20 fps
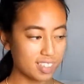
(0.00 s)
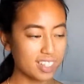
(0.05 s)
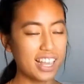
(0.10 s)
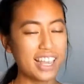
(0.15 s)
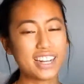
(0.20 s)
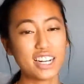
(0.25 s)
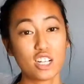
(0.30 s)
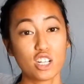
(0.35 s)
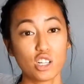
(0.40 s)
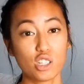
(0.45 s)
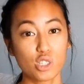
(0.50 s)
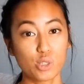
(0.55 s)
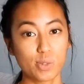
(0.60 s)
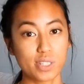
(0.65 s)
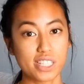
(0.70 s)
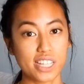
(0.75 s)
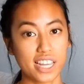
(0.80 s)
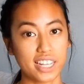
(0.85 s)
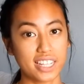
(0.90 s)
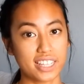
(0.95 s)
any notes
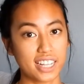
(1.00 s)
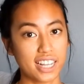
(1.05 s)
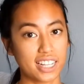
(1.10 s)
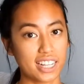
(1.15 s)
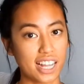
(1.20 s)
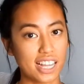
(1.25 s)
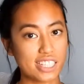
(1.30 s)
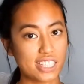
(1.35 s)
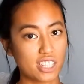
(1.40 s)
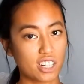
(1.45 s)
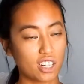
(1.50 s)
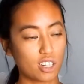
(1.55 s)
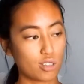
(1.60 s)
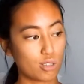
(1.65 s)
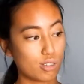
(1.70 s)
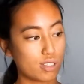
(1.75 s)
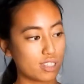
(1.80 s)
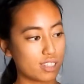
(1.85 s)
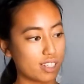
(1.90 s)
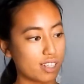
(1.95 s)
we take in that class that are
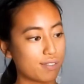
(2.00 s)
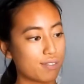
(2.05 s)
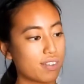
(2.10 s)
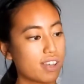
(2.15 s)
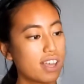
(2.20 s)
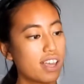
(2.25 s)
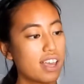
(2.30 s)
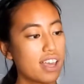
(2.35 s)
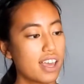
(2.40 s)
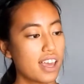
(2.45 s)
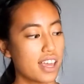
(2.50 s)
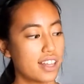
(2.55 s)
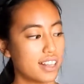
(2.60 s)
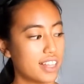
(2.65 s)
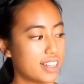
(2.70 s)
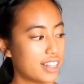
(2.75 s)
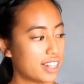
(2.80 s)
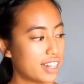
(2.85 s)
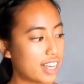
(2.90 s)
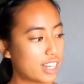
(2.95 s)
loose leaf, and
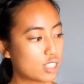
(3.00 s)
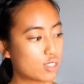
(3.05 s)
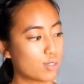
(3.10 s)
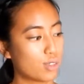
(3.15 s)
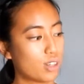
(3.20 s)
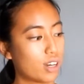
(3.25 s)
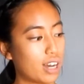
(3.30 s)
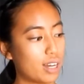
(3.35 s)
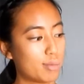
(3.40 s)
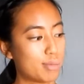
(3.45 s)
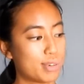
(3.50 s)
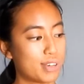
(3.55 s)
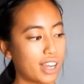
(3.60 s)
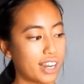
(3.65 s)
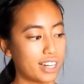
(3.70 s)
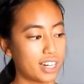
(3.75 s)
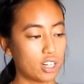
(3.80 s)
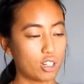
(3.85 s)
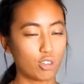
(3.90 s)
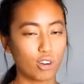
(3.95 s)
then the next folder I'd put
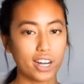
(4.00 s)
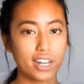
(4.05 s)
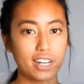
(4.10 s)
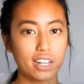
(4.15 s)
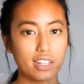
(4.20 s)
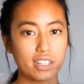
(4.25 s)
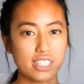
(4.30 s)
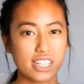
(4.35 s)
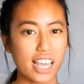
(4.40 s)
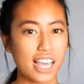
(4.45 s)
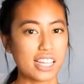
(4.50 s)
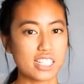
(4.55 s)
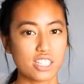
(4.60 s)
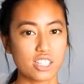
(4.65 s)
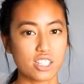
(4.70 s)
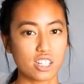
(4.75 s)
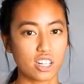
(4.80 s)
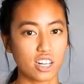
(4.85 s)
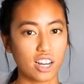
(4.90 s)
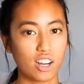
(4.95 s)
any graded
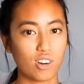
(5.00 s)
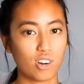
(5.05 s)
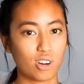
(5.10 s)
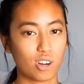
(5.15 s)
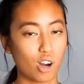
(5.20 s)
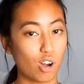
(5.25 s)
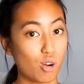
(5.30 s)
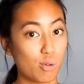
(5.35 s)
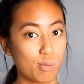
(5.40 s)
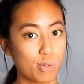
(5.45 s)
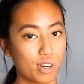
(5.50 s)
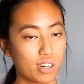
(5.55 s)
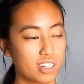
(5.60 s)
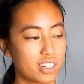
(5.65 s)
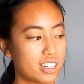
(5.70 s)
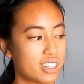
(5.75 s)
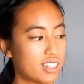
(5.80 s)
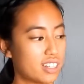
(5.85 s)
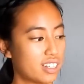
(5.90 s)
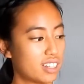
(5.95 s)
test or homework.
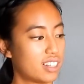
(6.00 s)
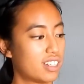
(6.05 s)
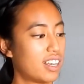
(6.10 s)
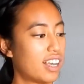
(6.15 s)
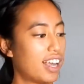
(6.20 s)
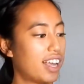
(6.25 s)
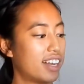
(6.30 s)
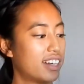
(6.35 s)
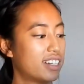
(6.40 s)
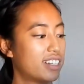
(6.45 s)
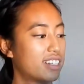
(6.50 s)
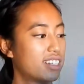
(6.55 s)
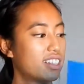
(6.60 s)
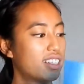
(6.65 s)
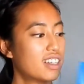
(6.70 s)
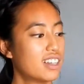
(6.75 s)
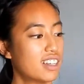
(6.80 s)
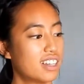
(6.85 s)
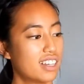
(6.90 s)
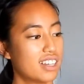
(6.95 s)
And
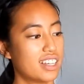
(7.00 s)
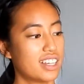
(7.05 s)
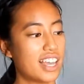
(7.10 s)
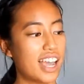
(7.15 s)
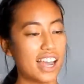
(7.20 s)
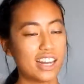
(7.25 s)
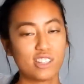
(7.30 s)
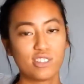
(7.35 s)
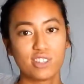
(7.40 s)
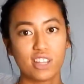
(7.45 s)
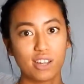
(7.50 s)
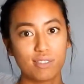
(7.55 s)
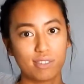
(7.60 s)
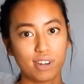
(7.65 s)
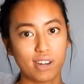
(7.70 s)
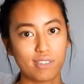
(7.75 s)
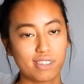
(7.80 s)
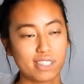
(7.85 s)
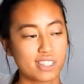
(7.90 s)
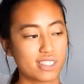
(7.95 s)
yeah, I do that
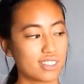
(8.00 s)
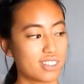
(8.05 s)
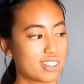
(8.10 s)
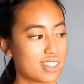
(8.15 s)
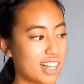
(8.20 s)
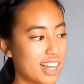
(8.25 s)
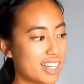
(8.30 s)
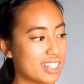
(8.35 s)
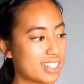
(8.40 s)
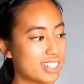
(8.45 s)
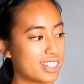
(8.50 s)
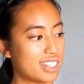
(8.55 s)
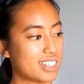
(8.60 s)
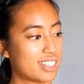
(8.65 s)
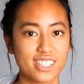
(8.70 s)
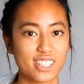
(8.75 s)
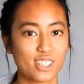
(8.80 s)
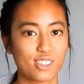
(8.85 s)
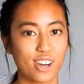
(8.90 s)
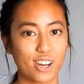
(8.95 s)
for every single class, and
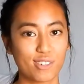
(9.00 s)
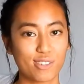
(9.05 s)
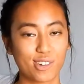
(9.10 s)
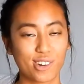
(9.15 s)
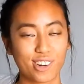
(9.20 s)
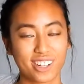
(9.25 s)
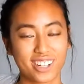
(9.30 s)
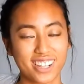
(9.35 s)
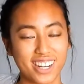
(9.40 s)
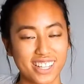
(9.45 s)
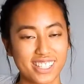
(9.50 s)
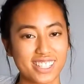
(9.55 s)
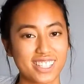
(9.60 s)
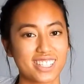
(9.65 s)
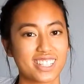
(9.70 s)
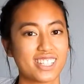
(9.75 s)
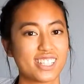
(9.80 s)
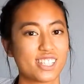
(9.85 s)
it's great for organizing.